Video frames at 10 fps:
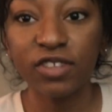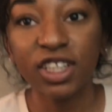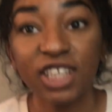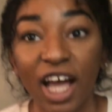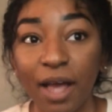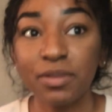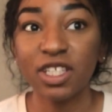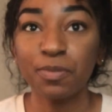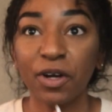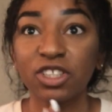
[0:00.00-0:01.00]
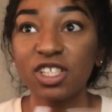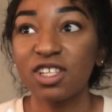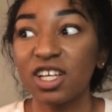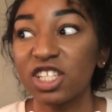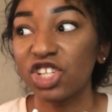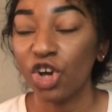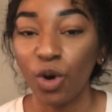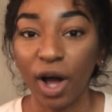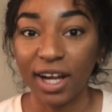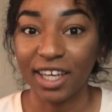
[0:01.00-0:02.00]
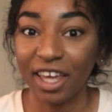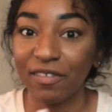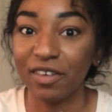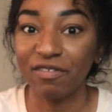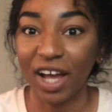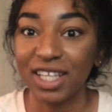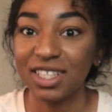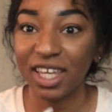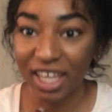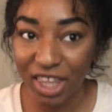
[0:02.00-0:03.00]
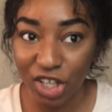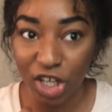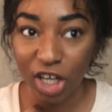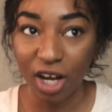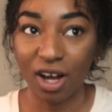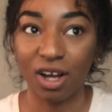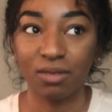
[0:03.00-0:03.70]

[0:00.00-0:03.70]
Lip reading: Oftentimes, this person doesn't know how to give advice either.